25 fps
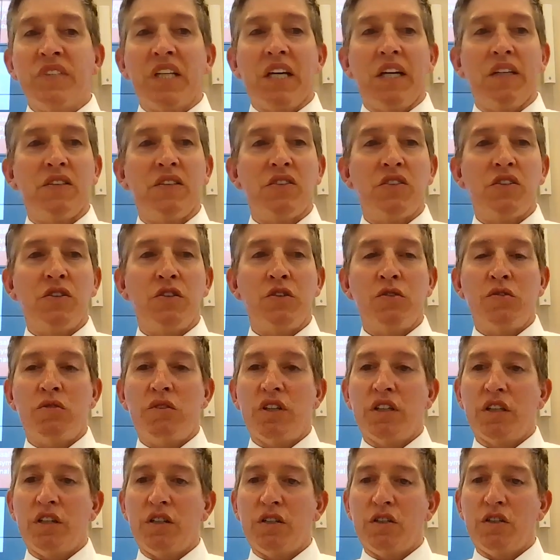And so
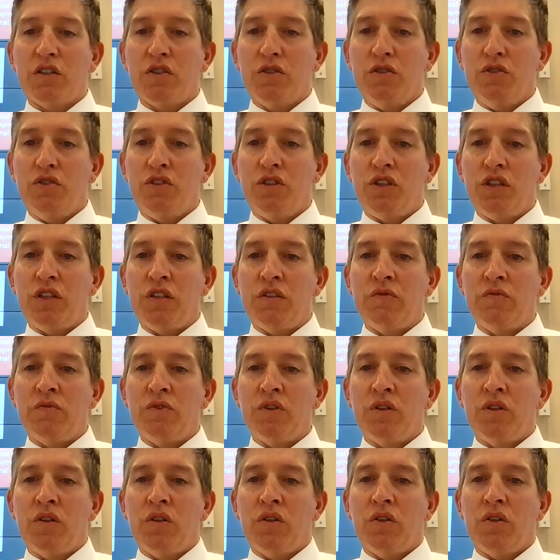the conclusion
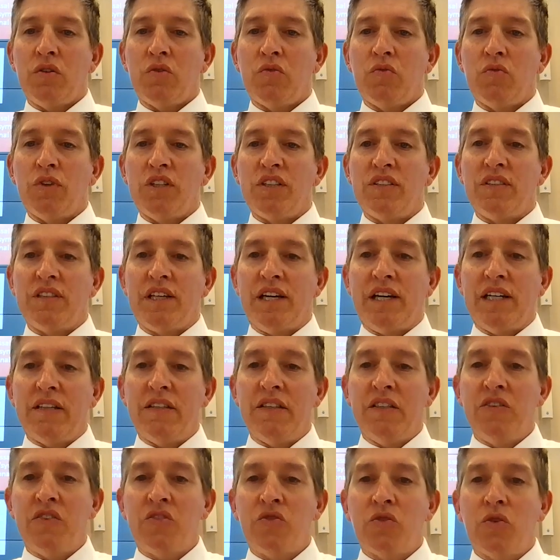was that
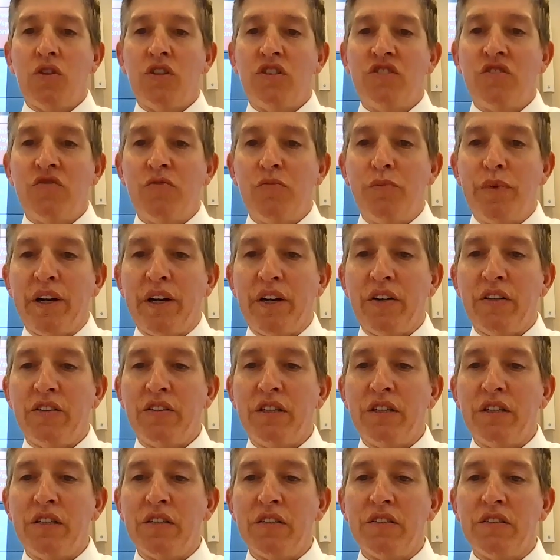these sorts of
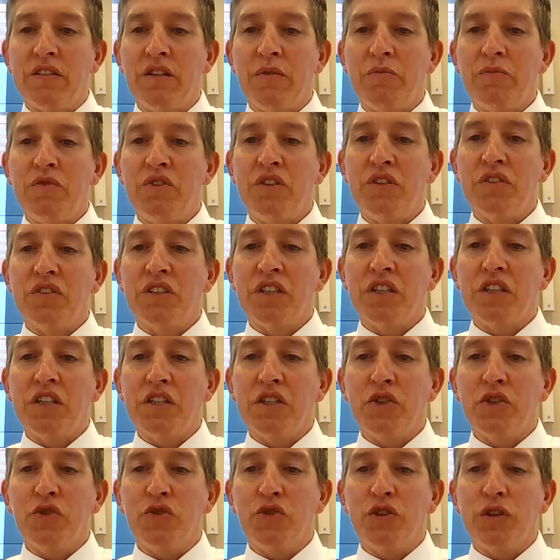barriers and assumptions can
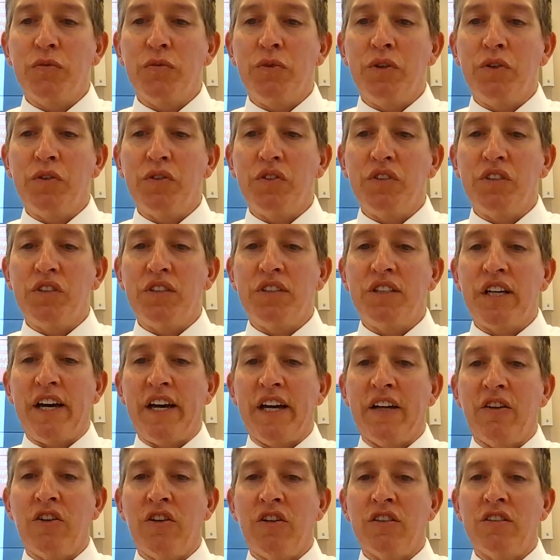contribute to
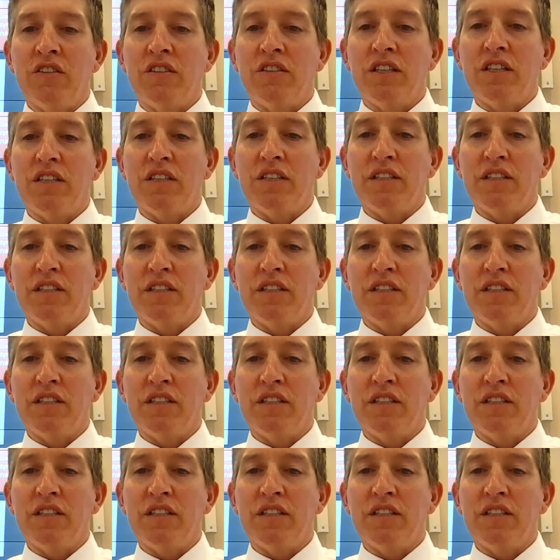diagnostic